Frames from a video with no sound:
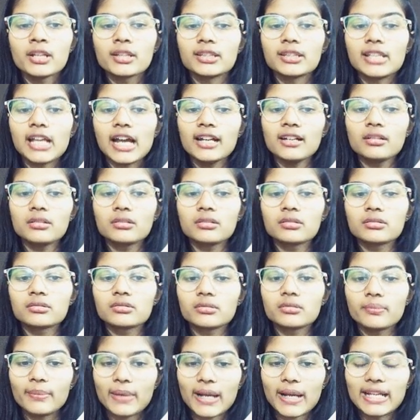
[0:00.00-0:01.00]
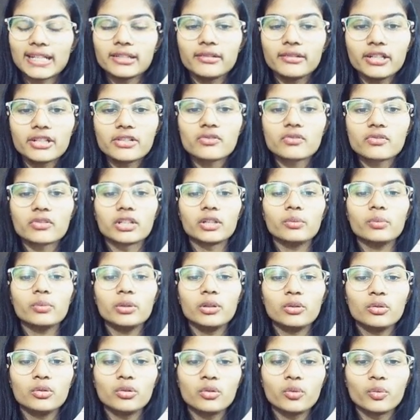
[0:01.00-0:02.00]
that binary tree
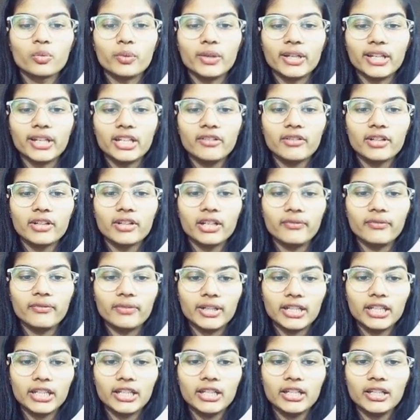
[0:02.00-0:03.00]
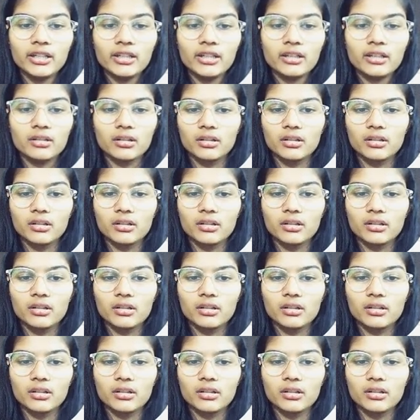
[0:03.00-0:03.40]
will look very, very, very